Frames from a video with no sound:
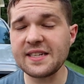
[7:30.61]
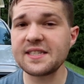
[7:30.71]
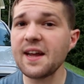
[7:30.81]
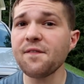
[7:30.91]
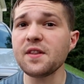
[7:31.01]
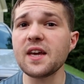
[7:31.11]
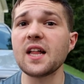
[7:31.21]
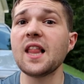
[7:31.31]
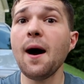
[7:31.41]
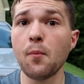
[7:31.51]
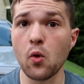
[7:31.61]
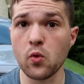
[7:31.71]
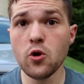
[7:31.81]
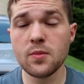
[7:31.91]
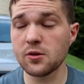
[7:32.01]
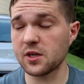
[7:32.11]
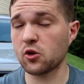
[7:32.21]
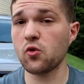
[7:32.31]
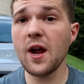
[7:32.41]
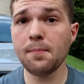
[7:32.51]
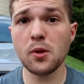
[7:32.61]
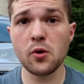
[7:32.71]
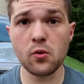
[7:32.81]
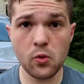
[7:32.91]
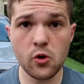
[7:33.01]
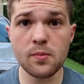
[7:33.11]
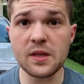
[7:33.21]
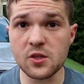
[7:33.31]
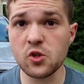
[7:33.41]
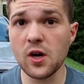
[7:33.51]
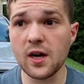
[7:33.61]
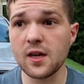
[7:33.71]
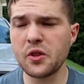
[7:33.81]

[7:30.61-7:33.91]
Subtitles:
It's definitely a lot more room. There was a crap load of room in the truck,